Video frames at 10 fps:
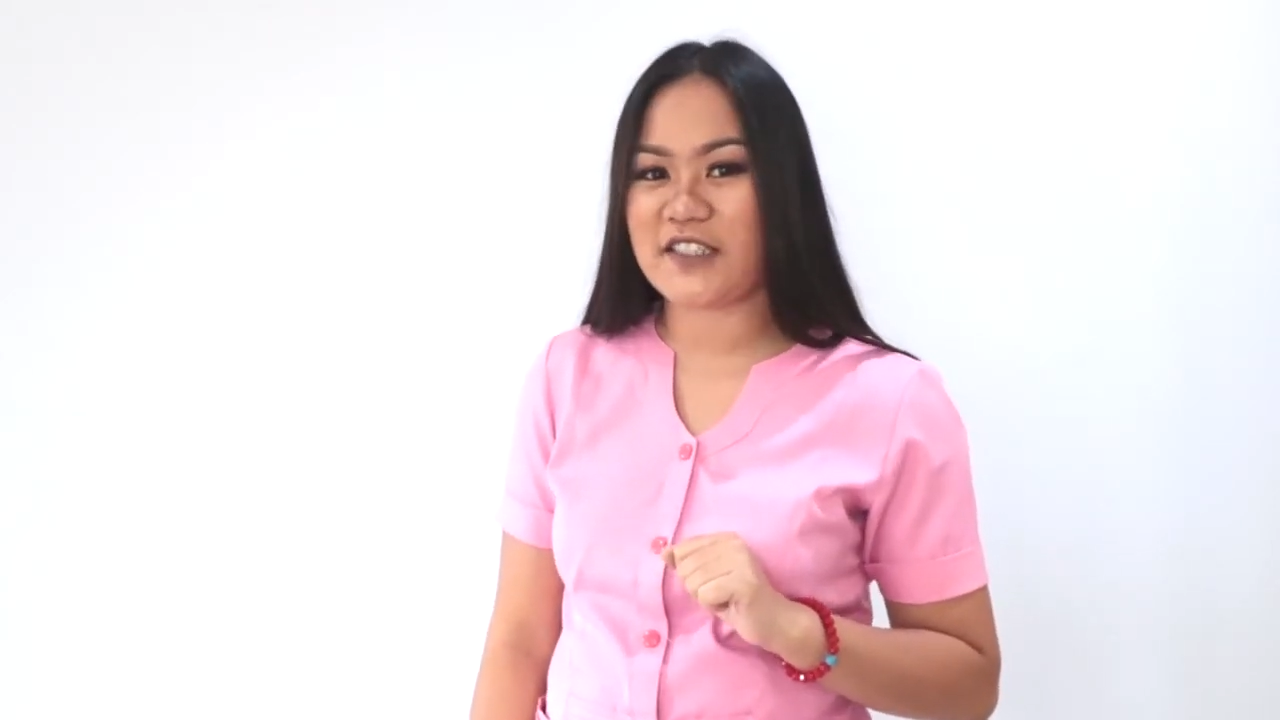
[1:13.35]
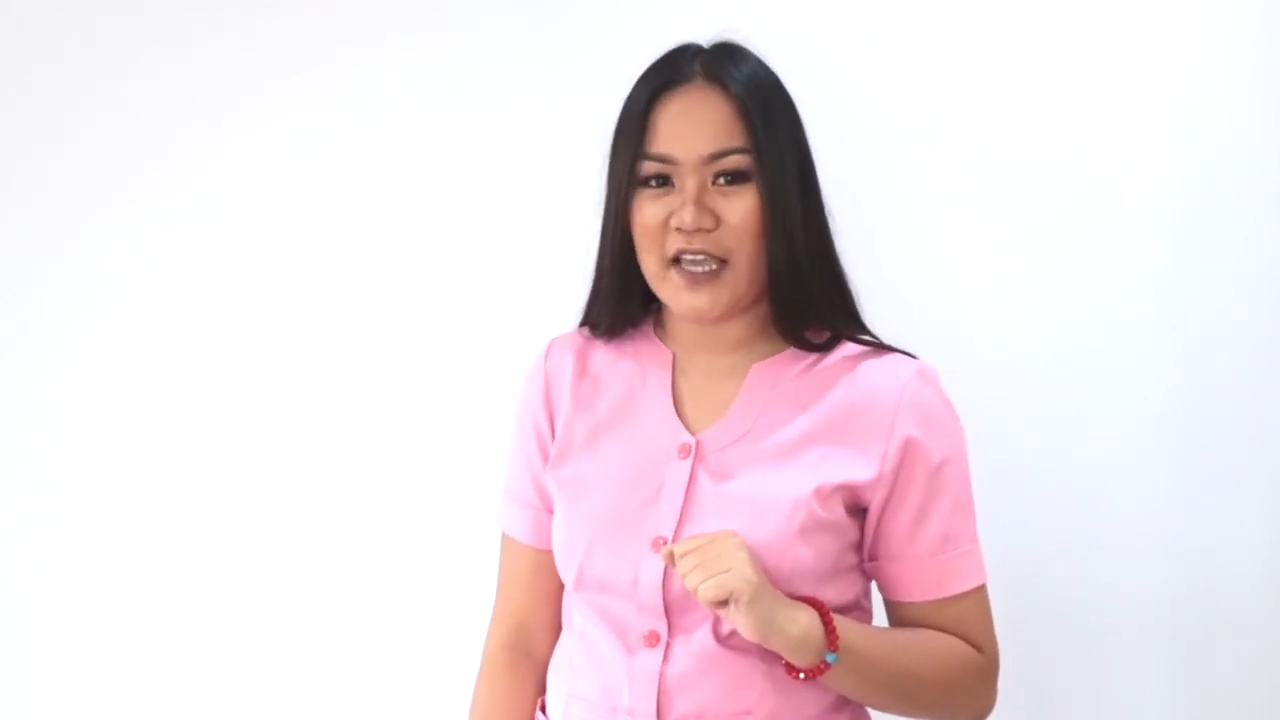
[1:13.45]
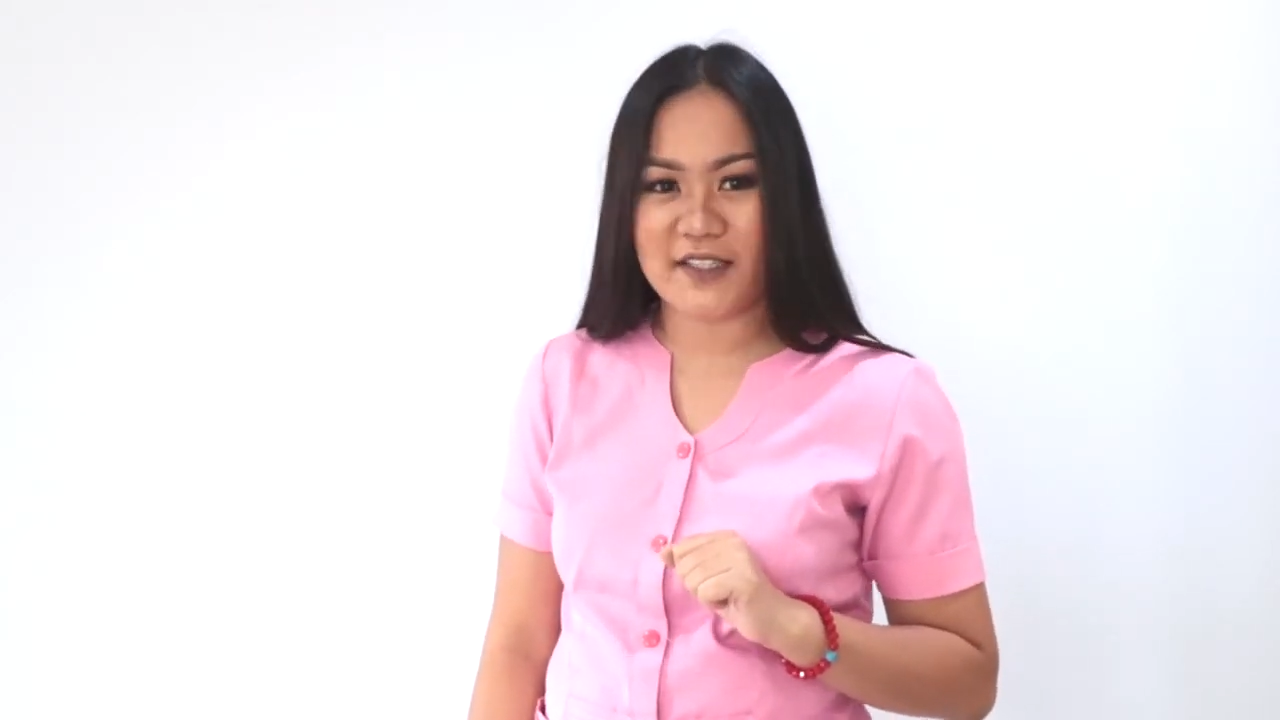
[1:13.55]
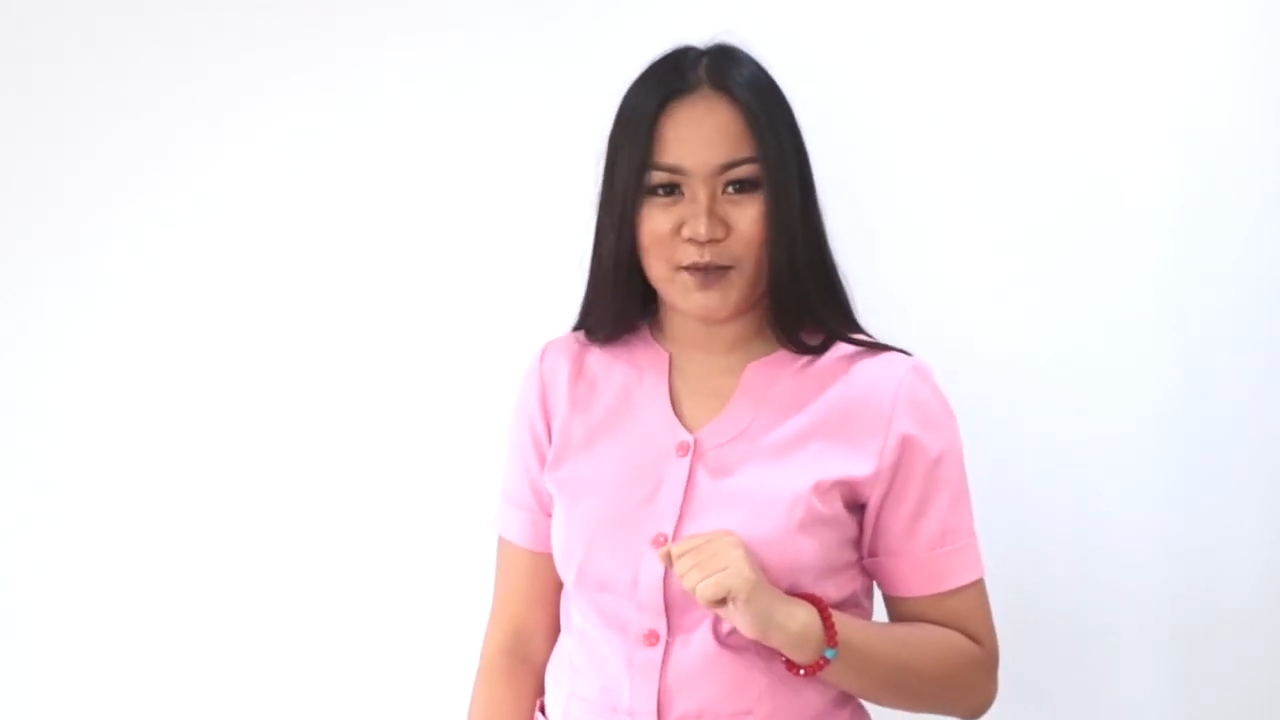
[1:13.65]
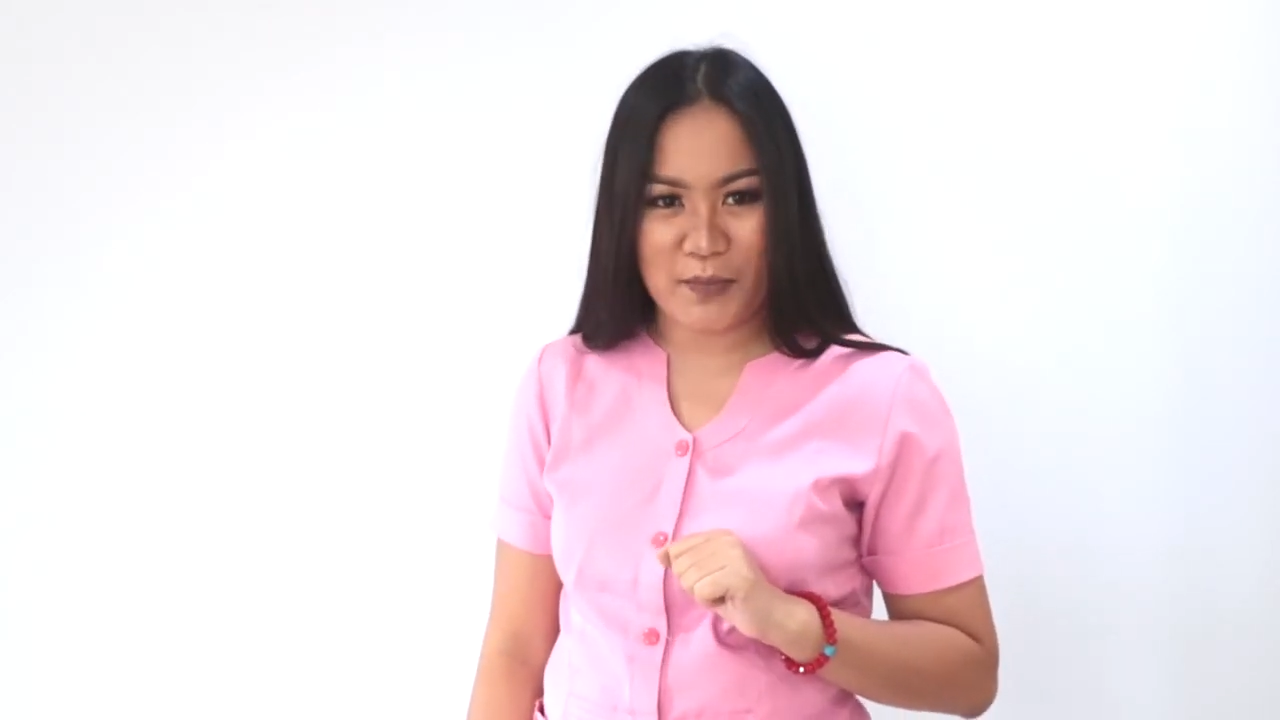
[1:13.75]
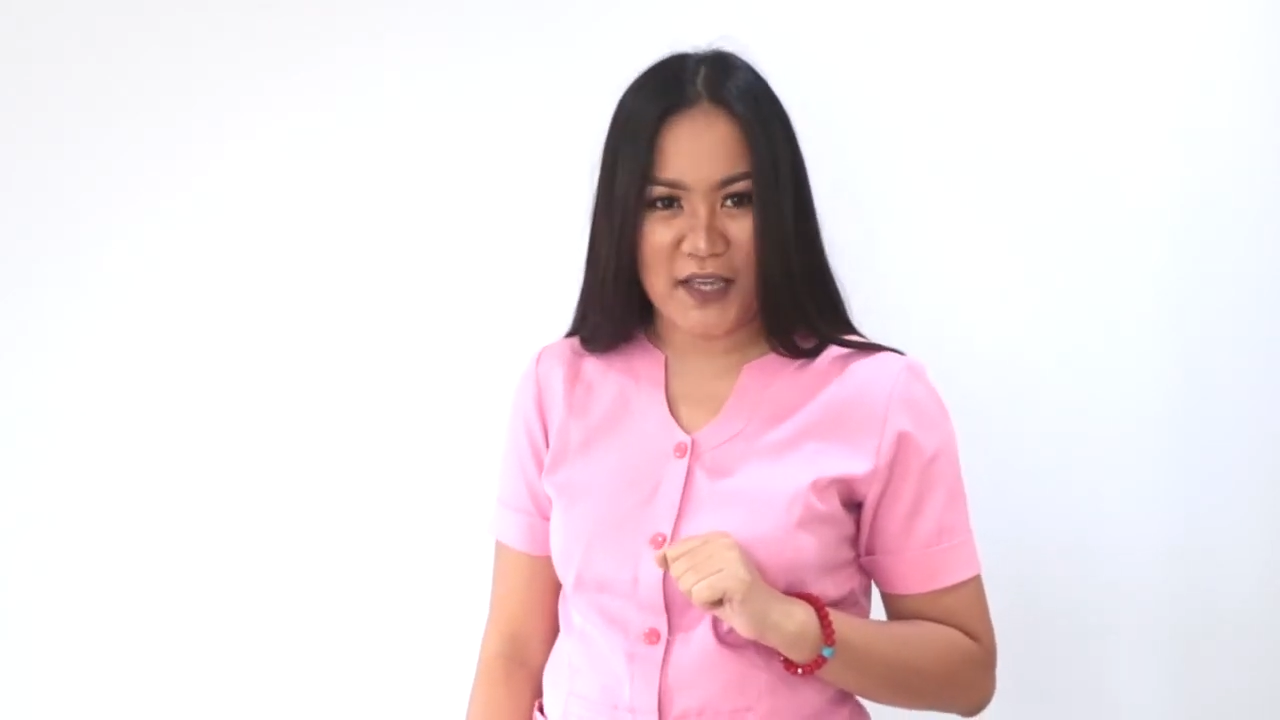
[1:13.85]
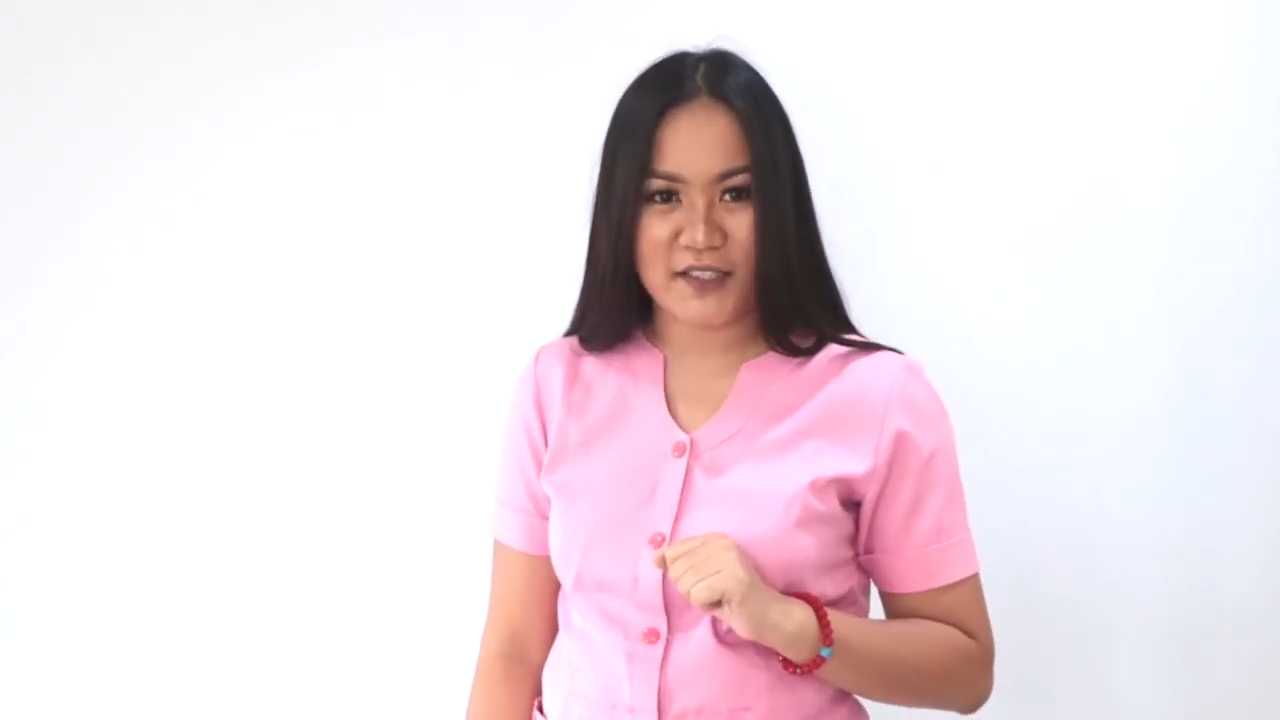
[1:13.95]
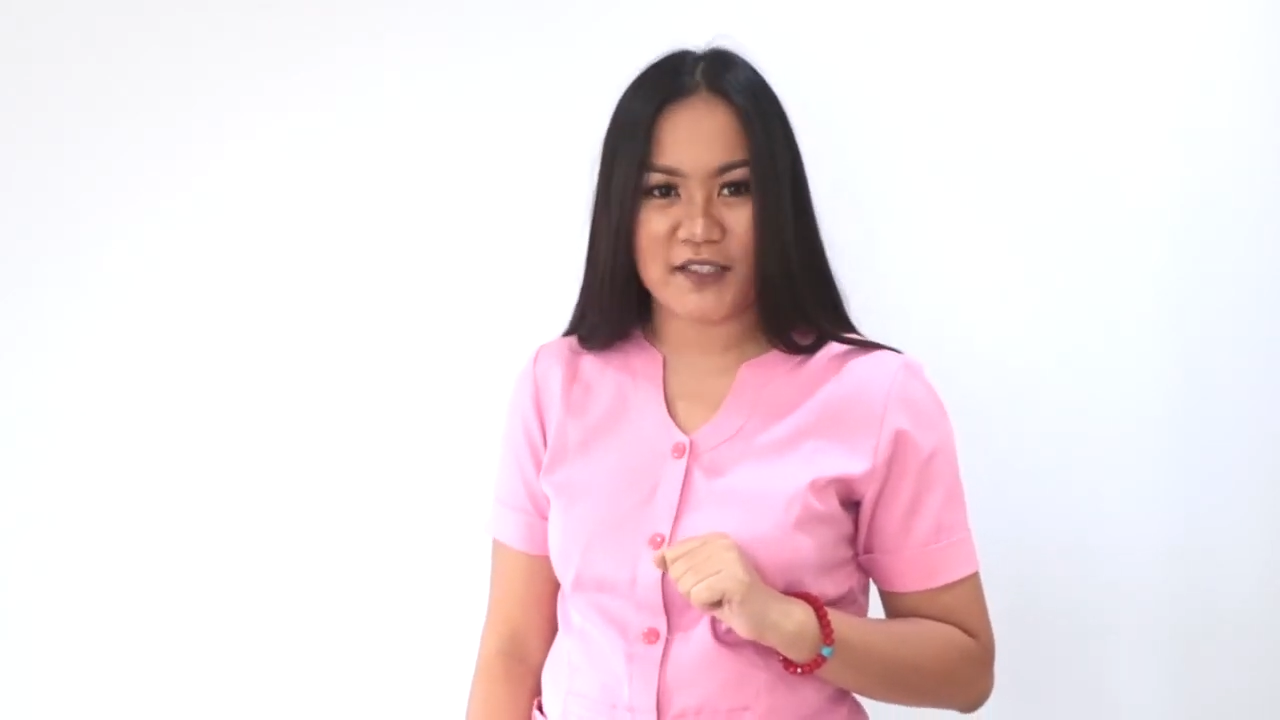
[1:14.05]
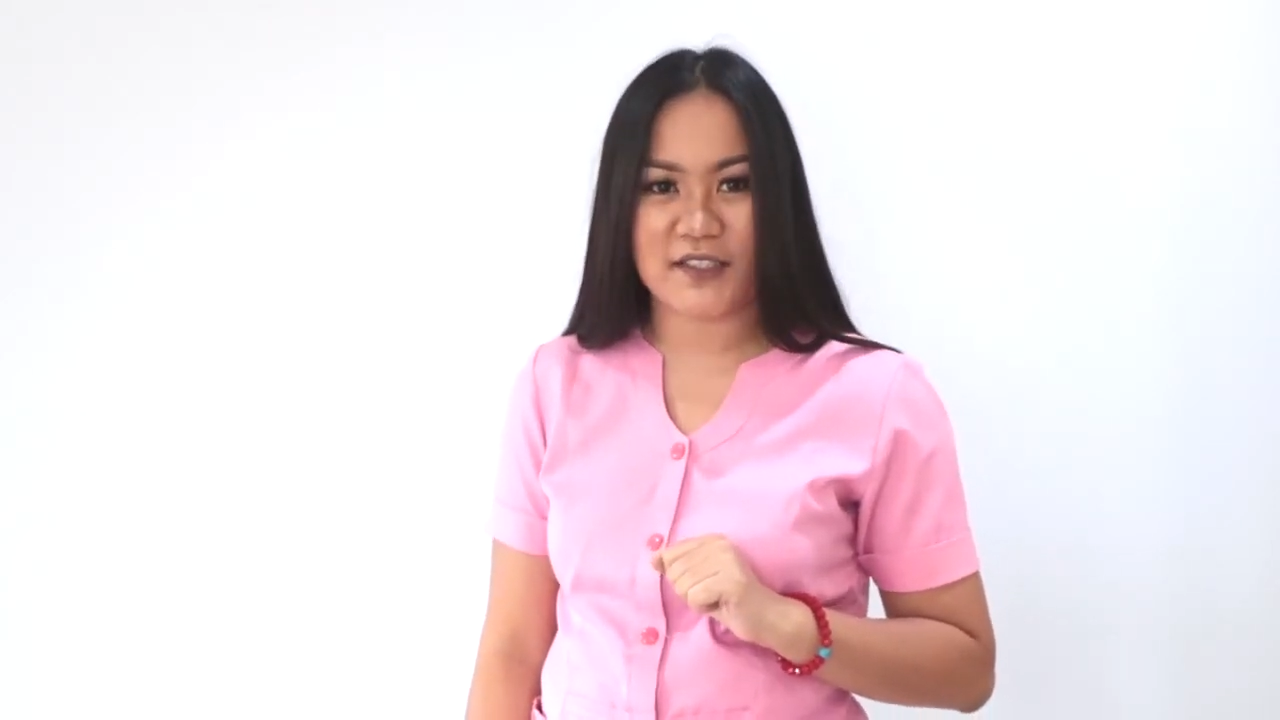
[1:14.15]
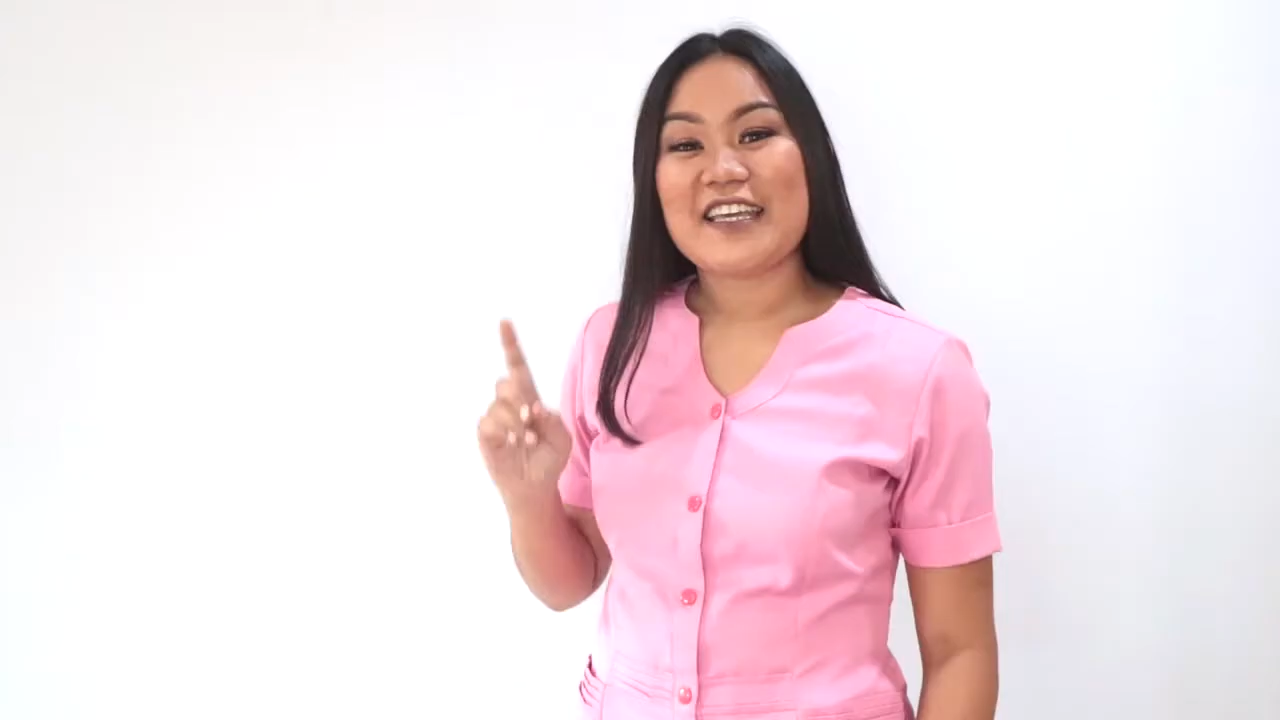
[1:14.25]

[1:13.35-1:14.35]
takes place.